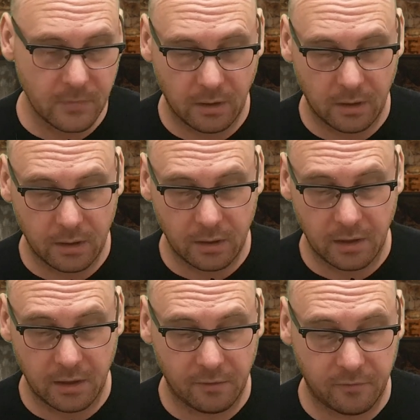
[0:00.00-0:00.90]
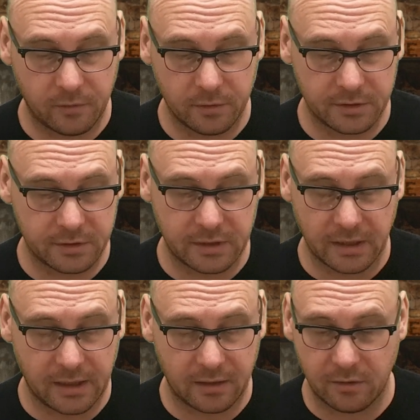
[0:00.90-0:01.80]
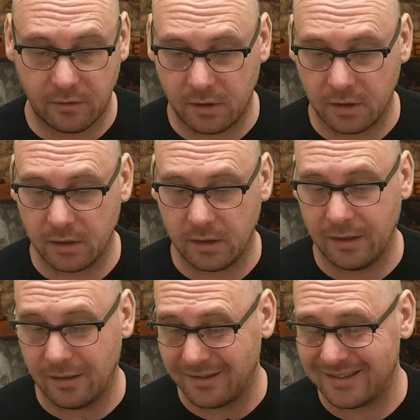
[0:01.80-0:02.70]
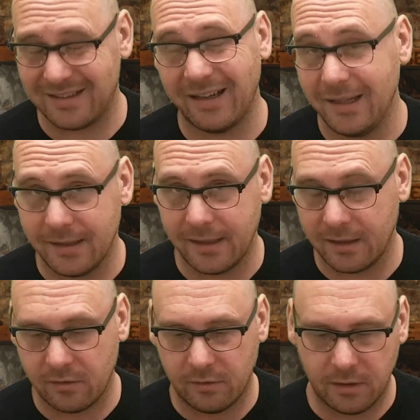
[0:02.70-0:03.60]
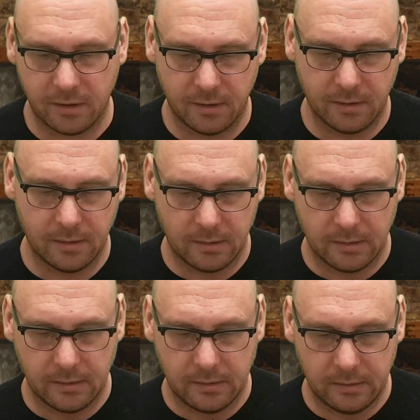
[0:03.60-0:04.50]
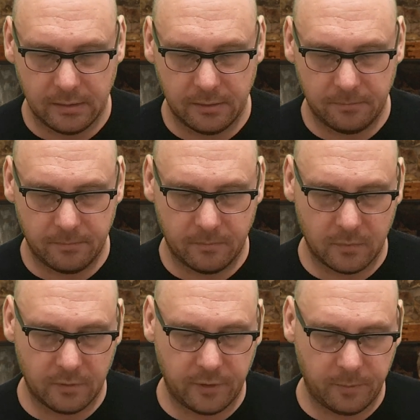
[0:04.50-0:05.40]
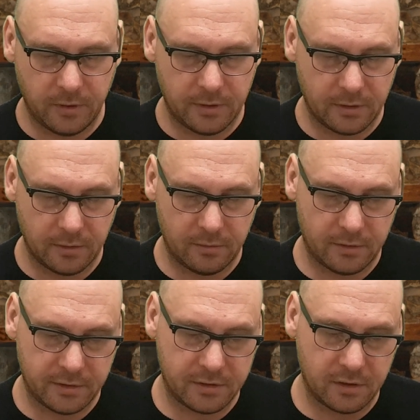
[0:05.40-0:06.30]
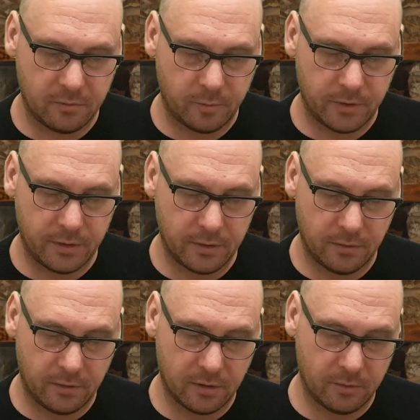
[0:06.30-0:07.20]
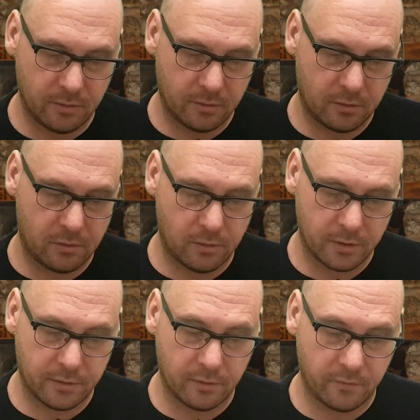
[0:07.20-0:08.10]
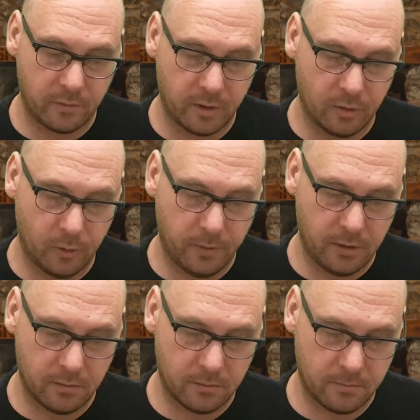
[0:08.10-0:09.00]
The airflow is direct to lung, a tight direct to lung. If you put it down, let's say we'll put it down to about a quarter of the way open.